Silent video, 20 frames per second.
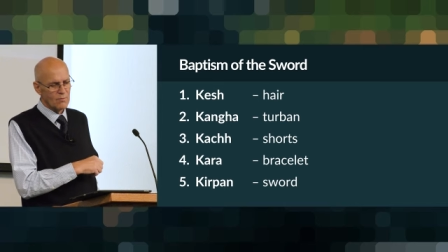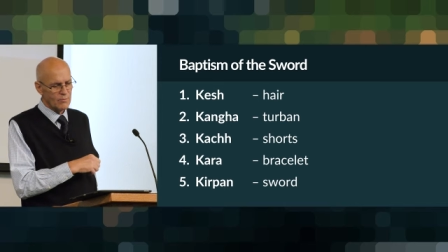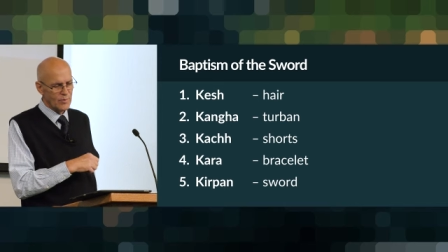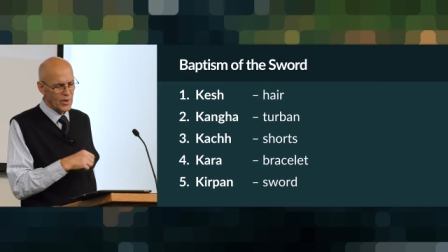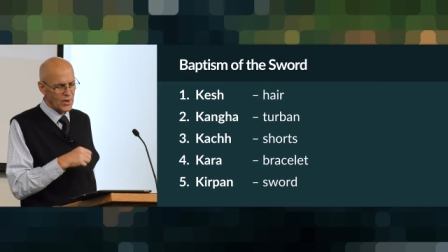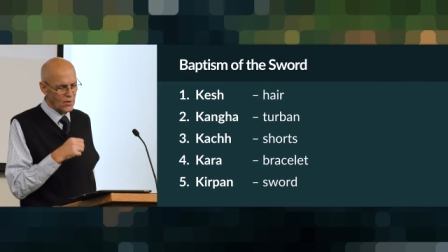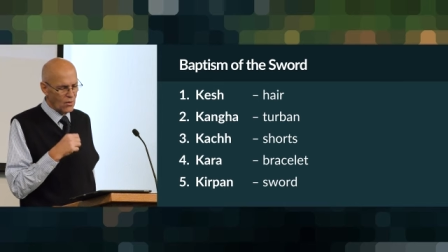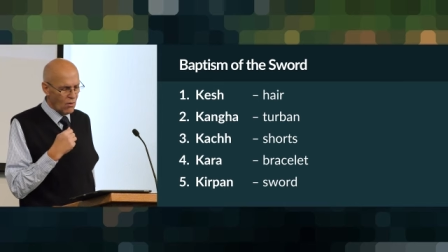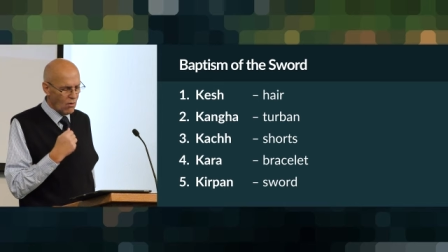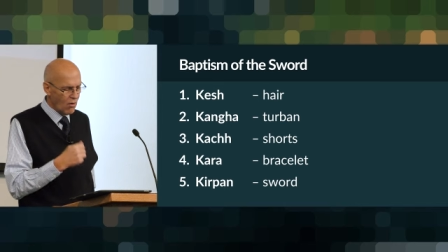
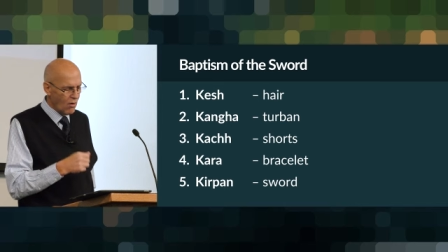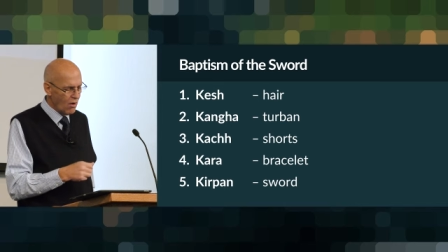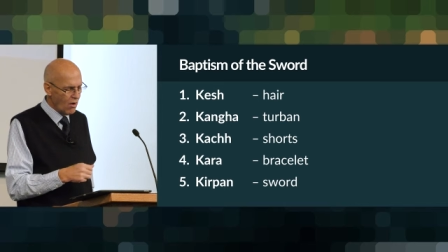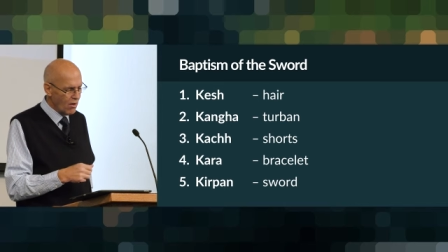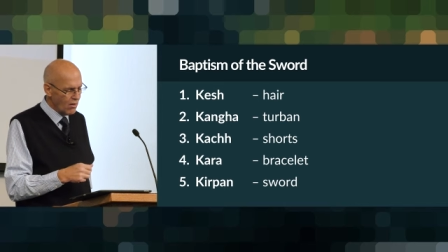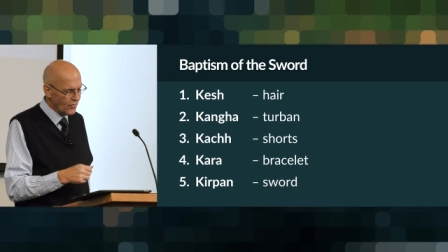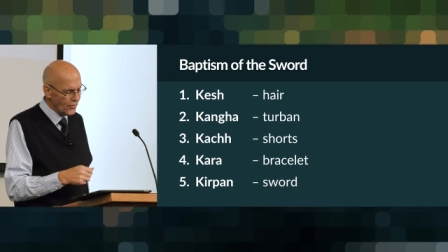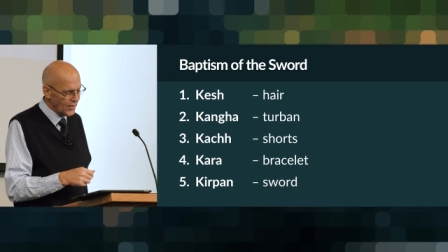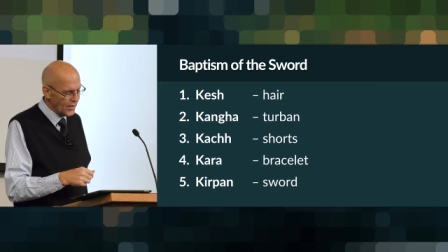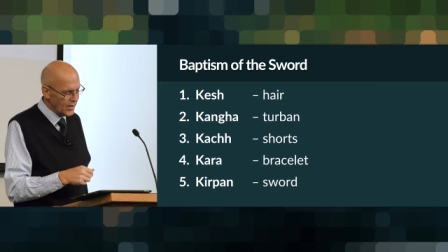But
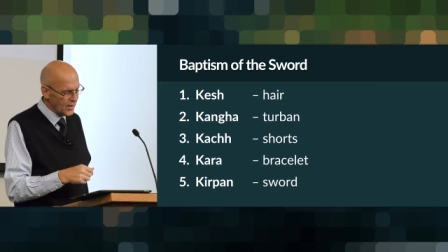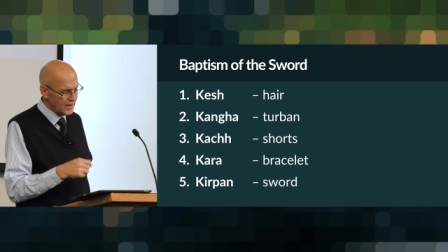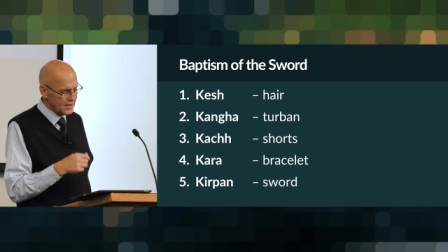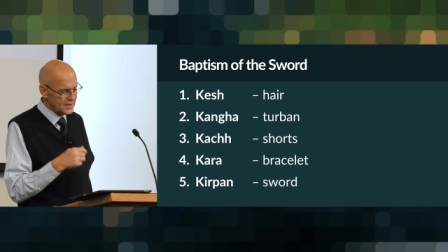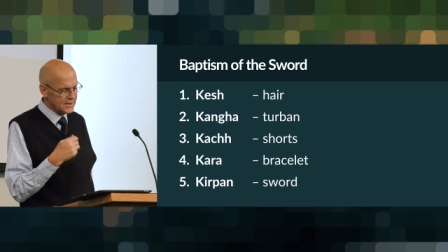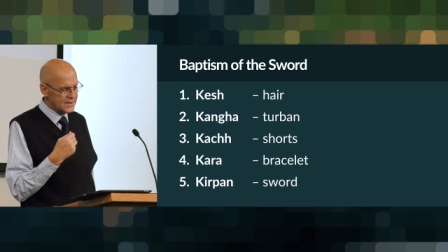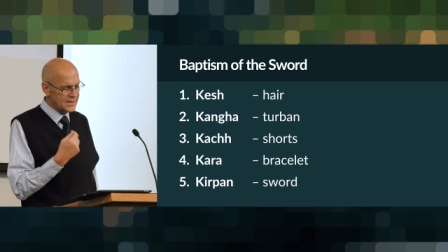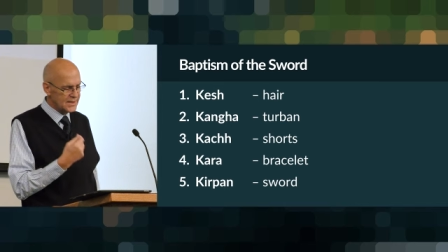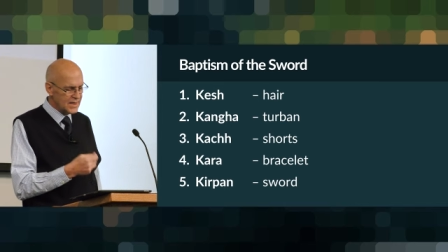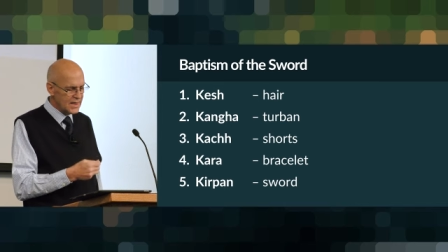all the
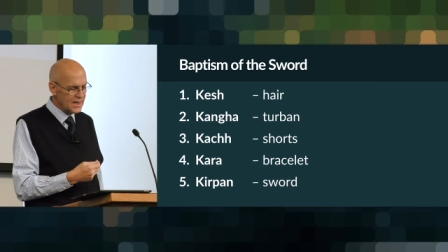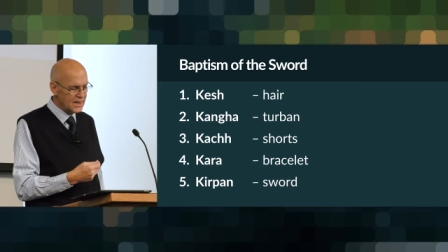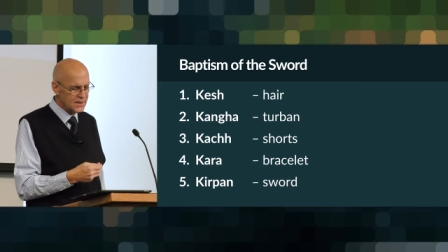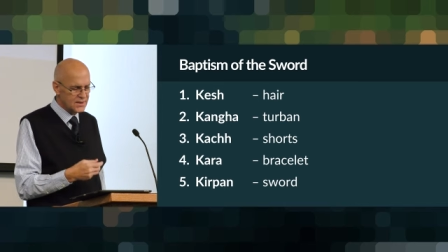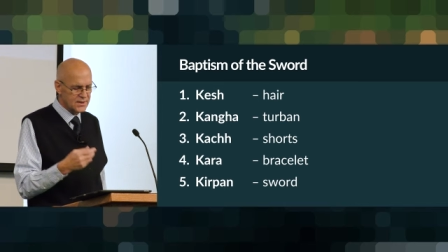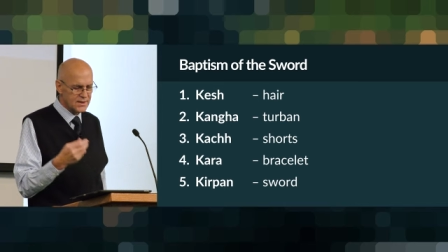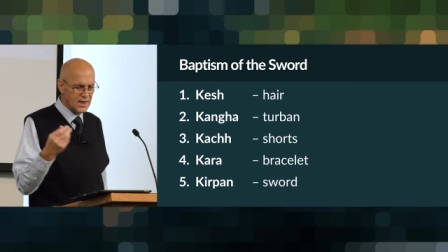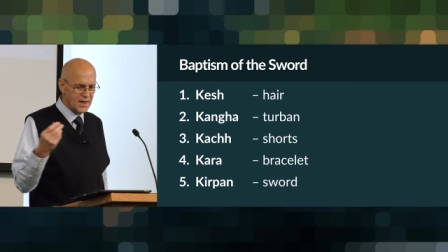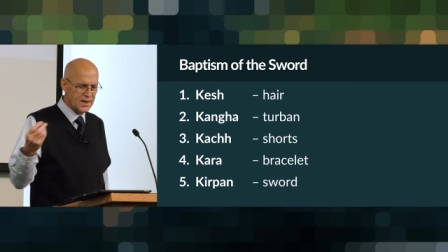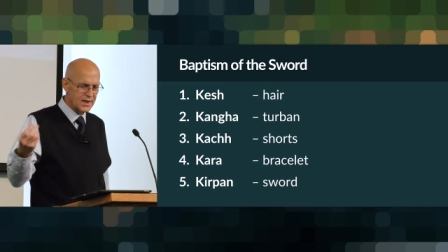
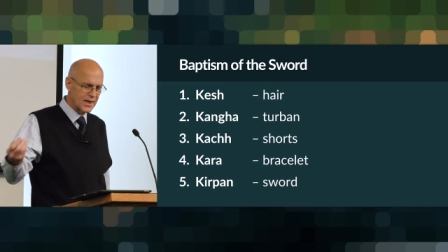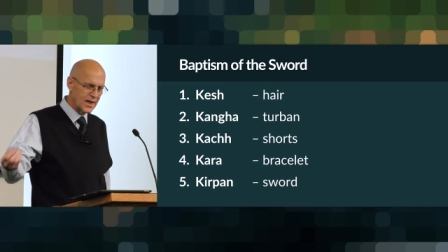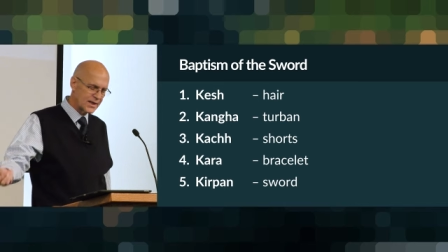Sikhs that